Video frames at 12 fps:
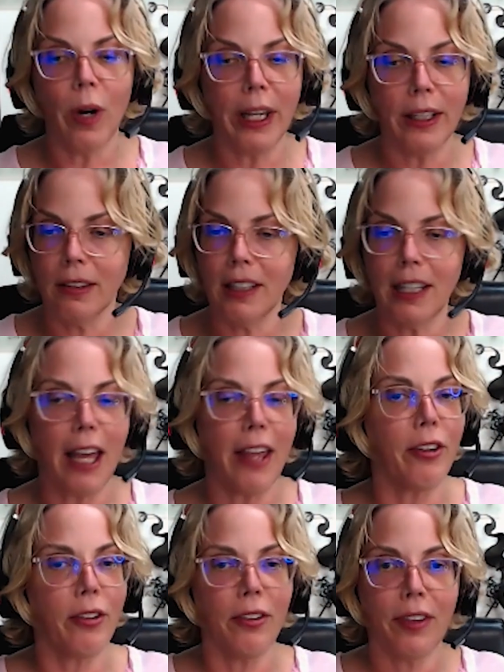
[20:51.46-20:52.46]
white
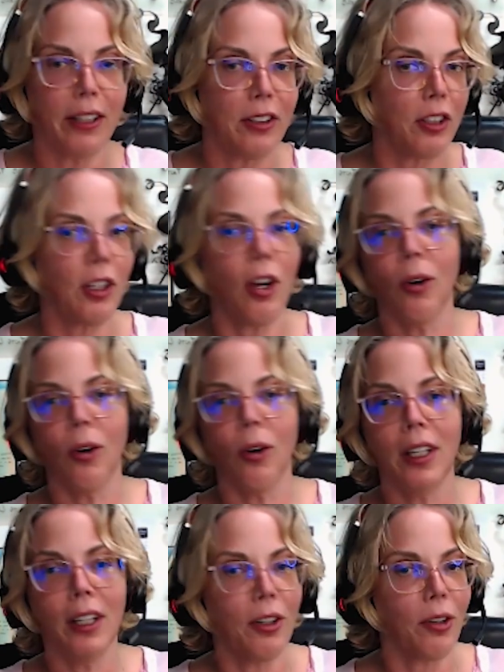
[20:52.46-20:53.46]
leather that's
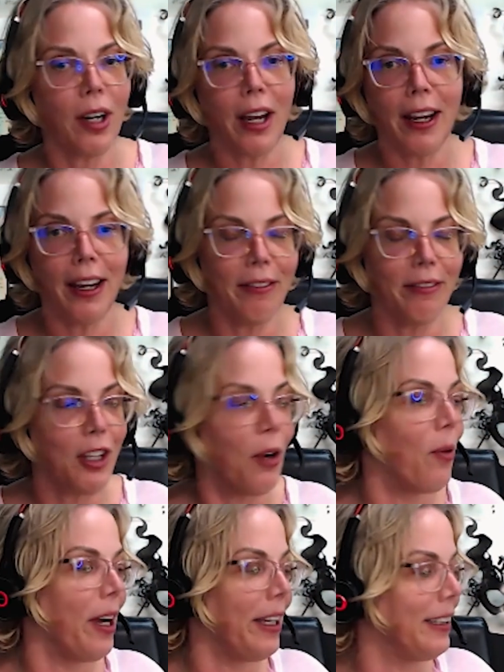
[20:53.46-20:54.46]
coated, or I have
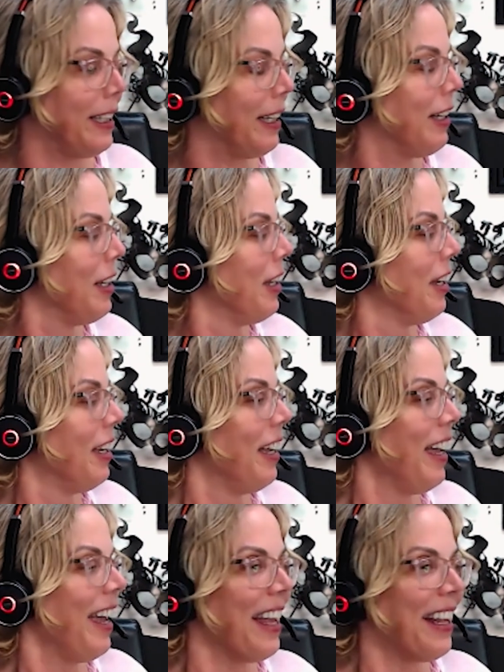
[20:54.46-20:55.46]
no idea.
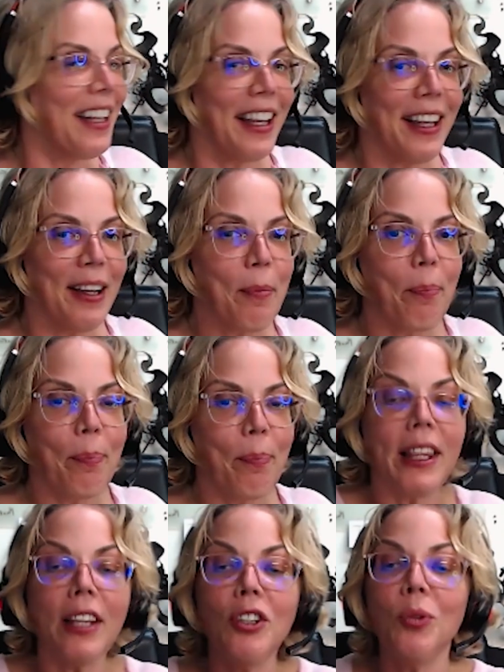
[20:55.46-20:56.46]

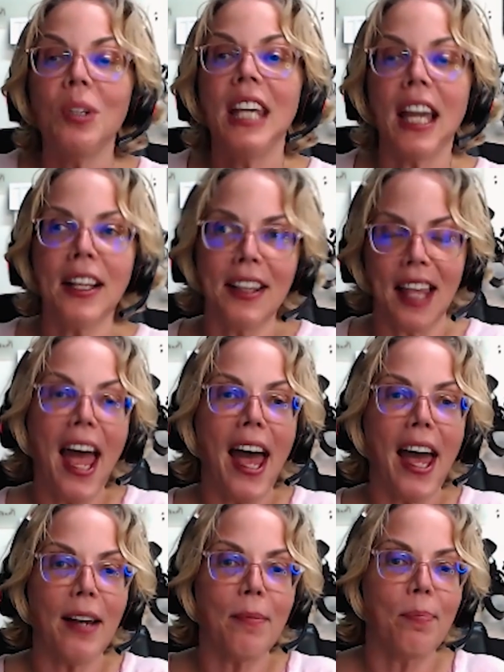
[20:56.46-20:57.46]
But then you get
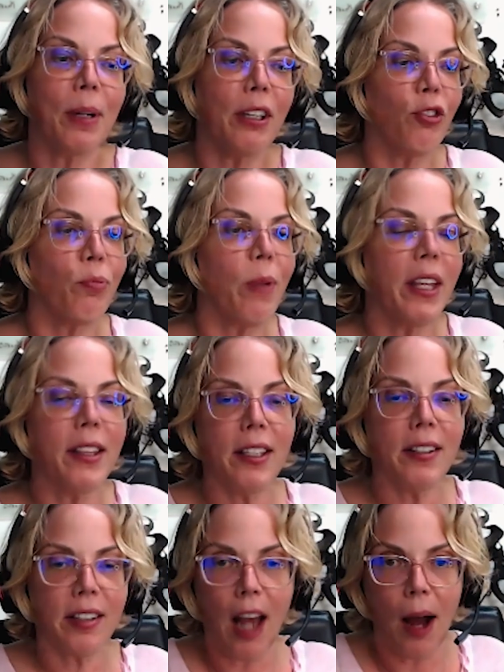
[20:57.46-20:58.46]
that, but you've made
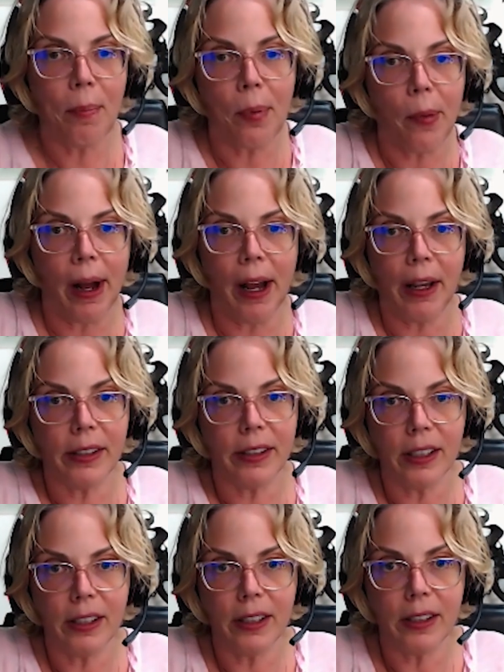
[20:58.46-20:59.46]
these
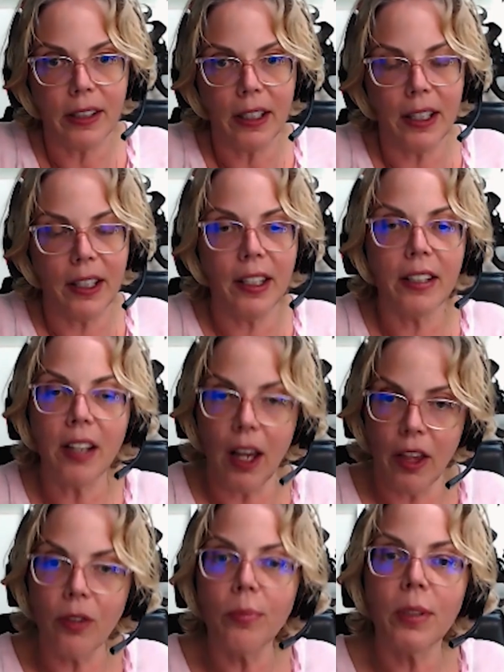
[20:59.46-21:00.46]
compromises in these
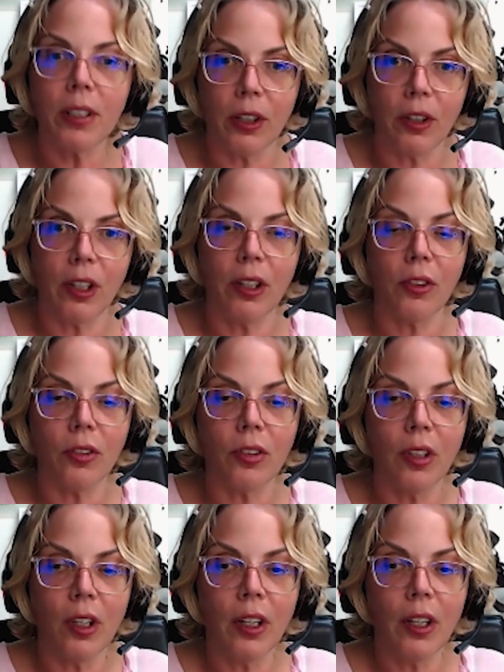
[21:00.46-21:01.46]
other
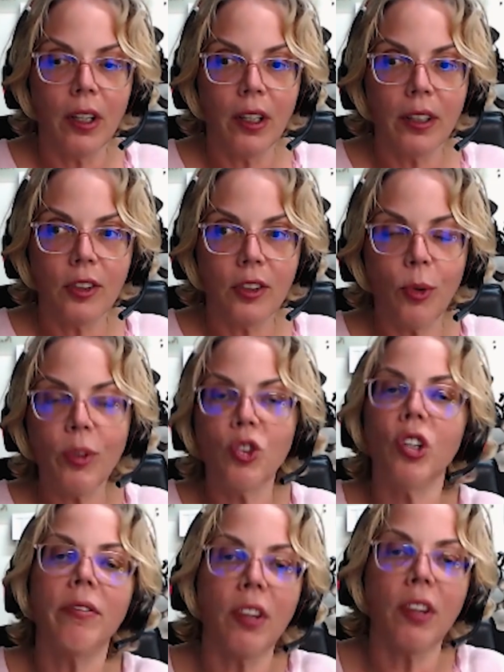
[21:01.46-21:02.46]
materials to
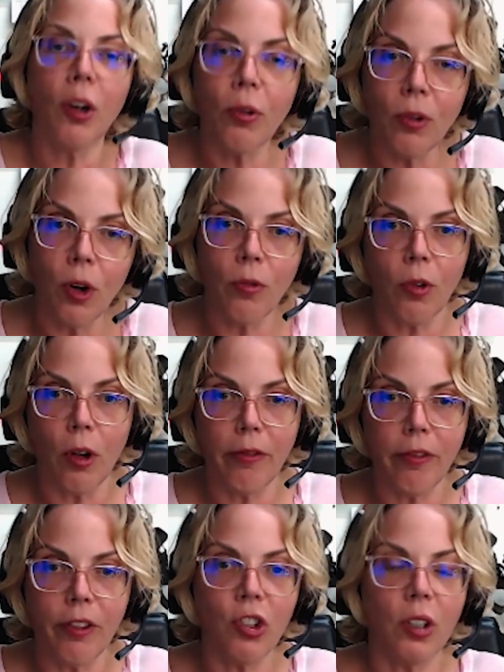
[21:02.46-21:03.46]
achieve the overall
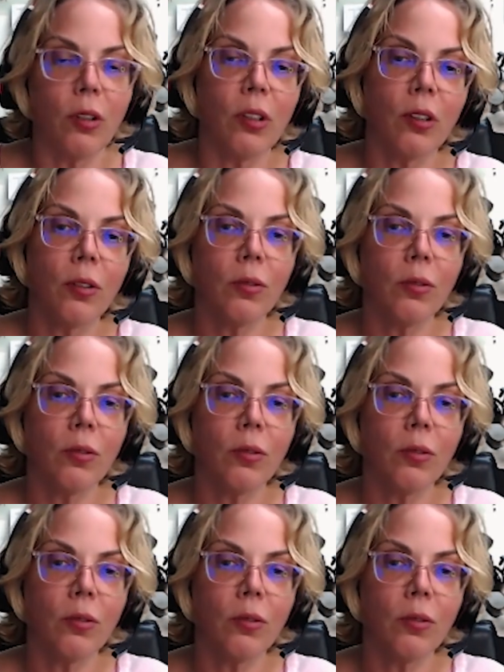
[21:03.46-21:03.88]
vision,